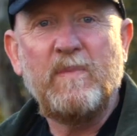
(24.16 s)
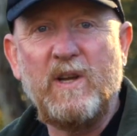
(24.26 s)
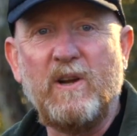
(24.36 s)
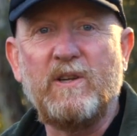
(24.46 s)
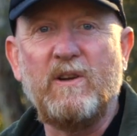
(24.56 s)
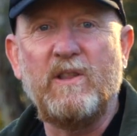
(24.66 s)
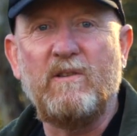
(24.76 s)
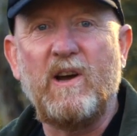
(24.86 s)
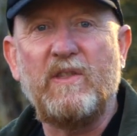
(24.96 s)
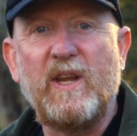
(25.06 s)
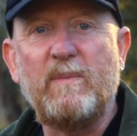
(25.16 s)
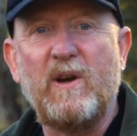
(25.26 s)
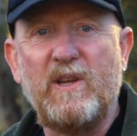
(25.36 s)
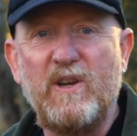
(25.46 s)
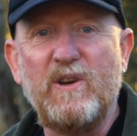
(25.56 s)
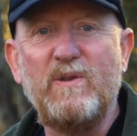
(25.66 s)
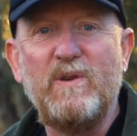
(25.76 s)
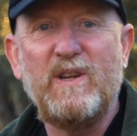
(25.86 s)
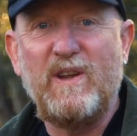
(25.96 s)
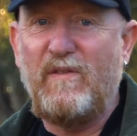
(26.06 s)
you're not doing the right thing by you,
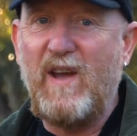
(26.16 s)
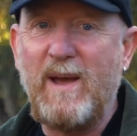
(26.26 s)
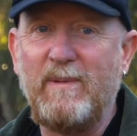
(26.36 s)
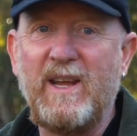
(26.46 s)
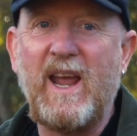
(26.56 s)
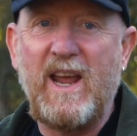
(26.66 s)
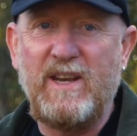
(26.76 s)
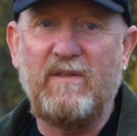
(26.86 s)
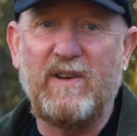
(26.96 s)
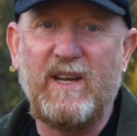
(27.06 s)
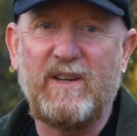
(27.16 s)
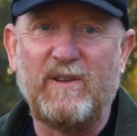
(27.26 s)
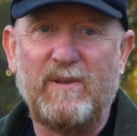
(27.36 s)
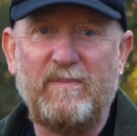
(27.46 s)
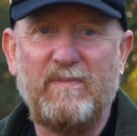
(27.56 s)
your family and your vehicle.